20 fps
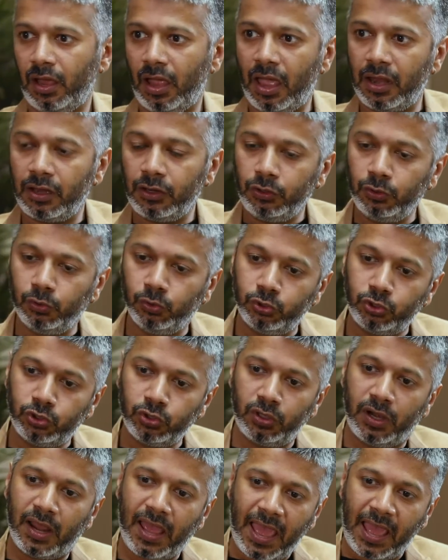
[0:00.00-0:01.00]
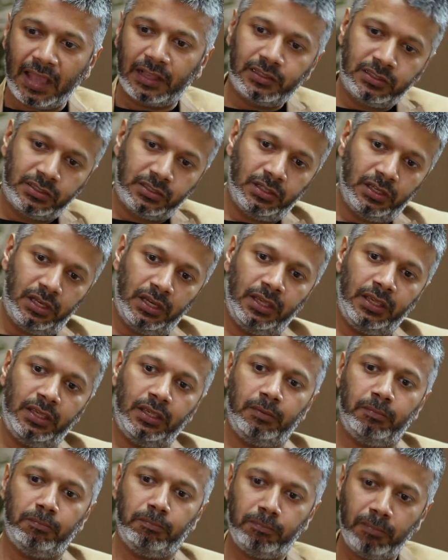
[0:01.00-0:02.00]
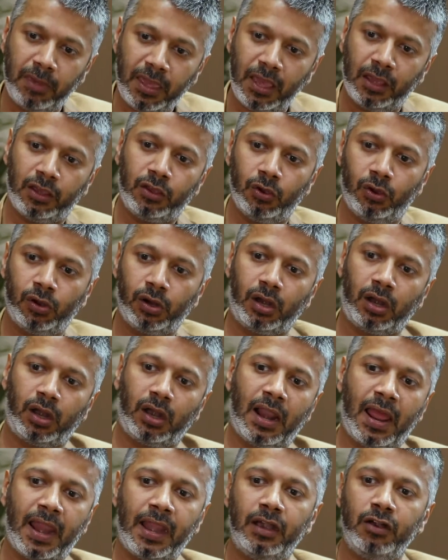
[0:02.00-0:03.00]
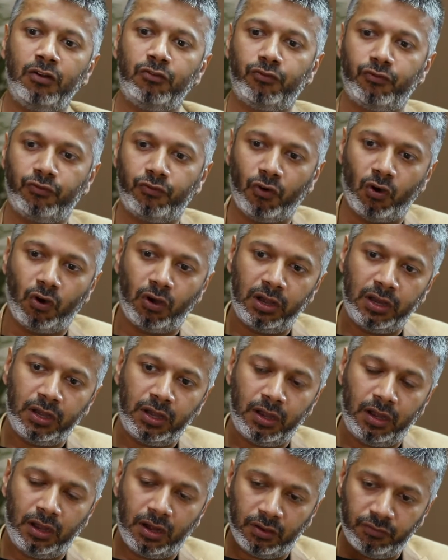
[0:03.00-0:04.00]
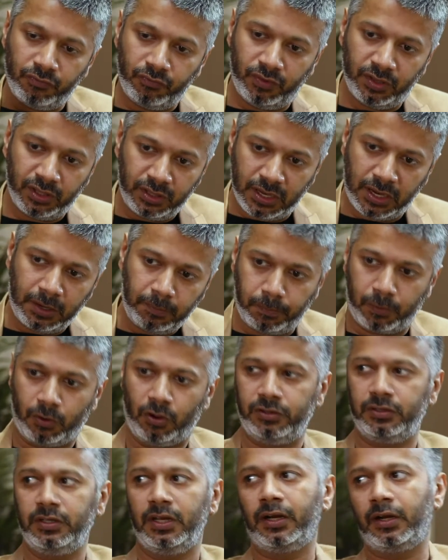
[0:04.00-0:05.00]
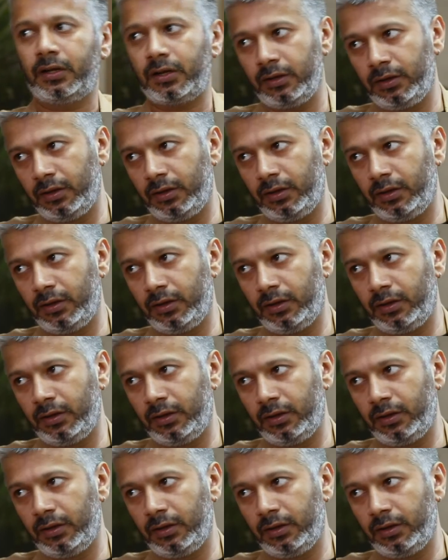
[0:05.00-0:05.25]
and you should actually make your client fall in love with that project